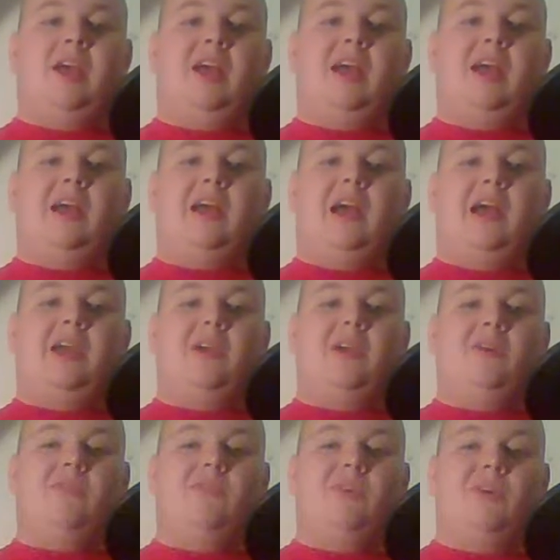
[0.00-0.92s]
I
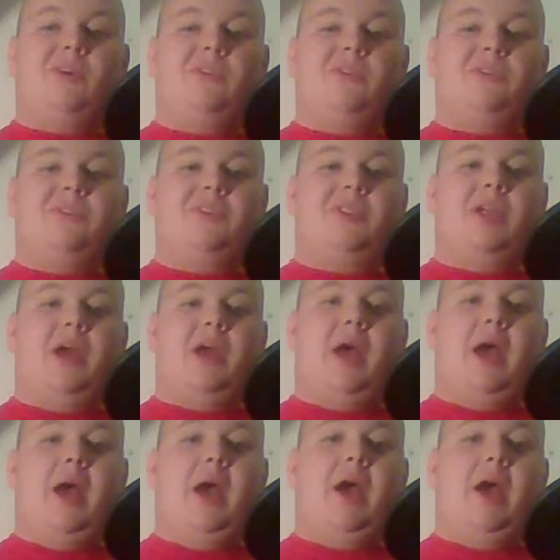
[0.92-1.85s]
overall
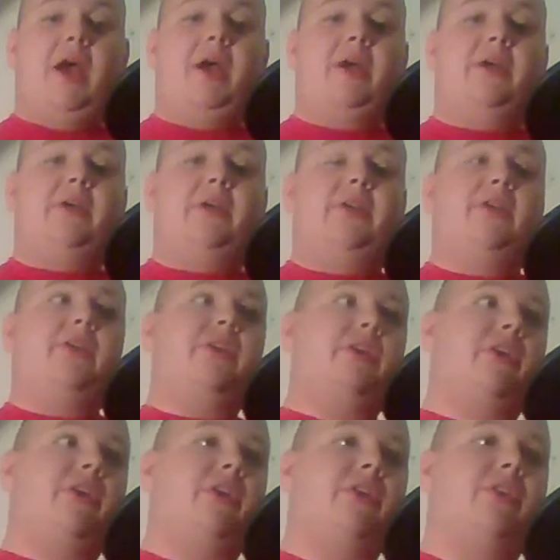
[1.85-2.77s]

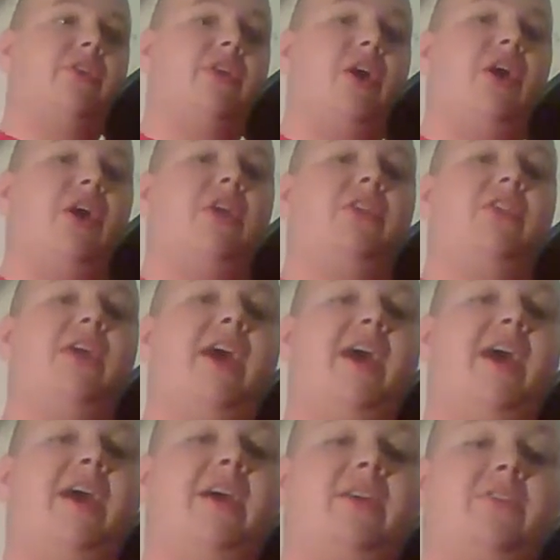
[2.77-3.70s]
thought
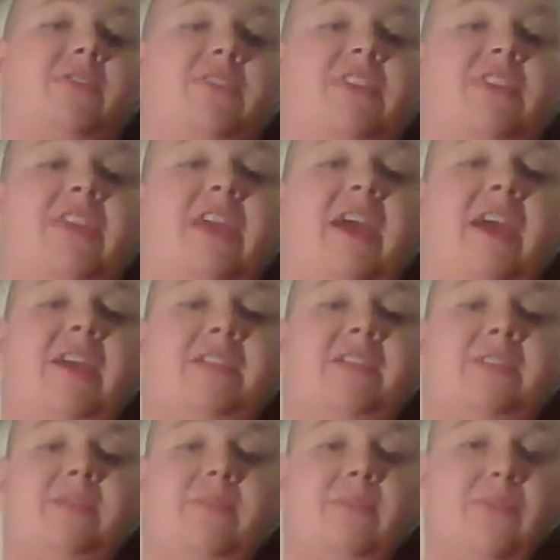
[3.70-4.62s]
that it had
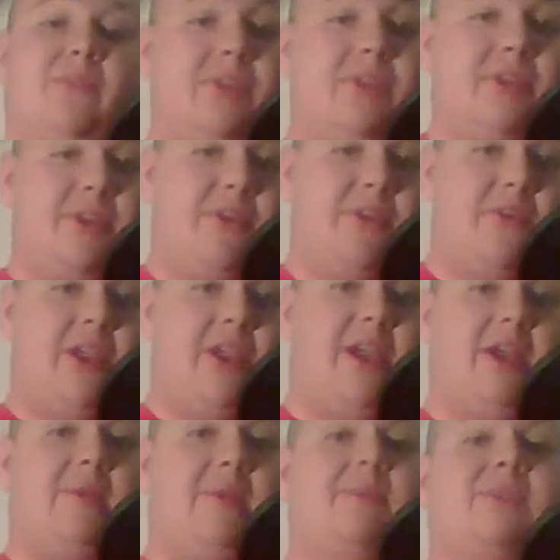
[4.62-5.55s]
some really great
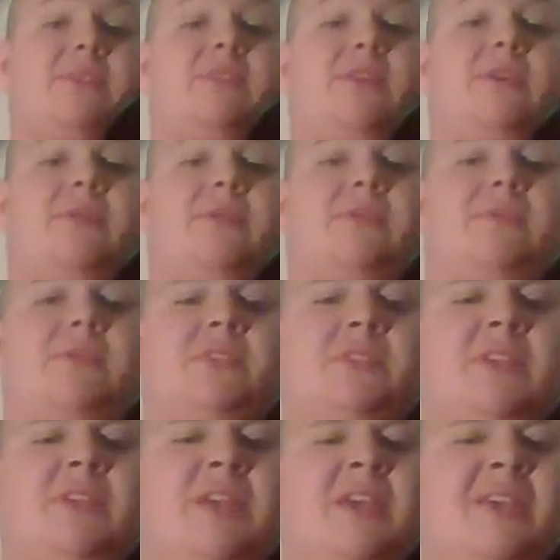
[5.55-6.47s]

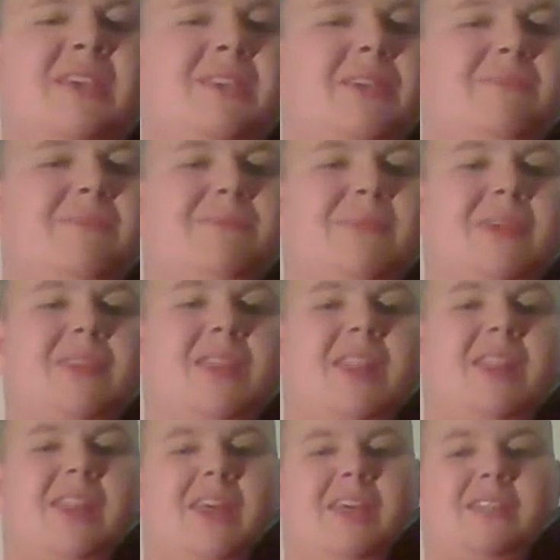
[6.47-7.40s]
episodes, and
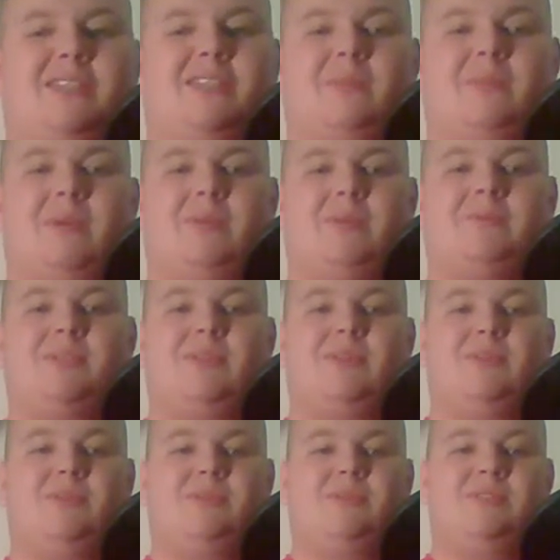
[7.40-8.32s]
then it had some
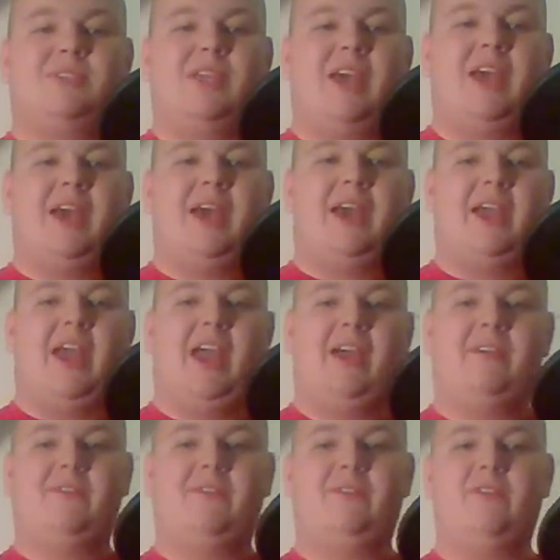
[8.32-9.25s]
episodes that
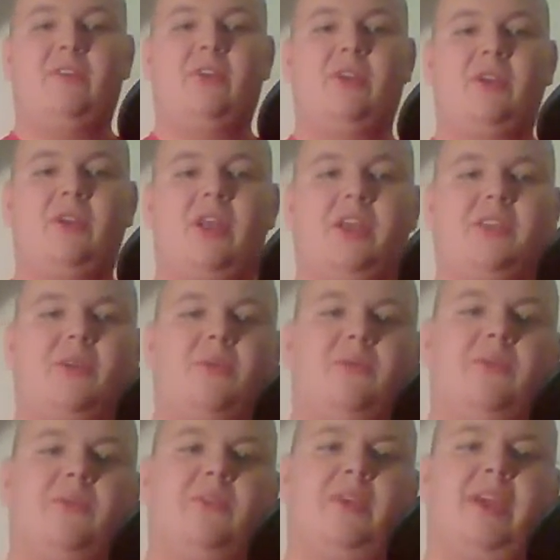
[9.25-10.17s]
I don't
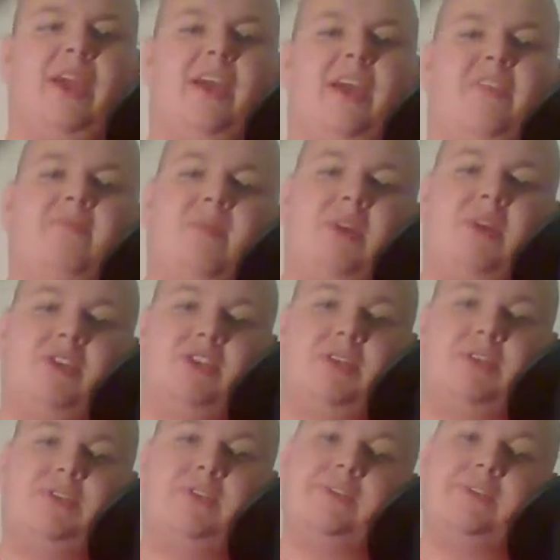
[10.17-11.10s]
really have much
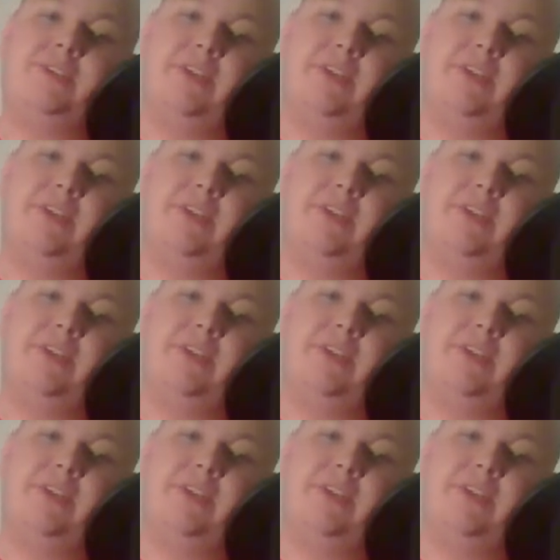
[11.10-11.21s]
interest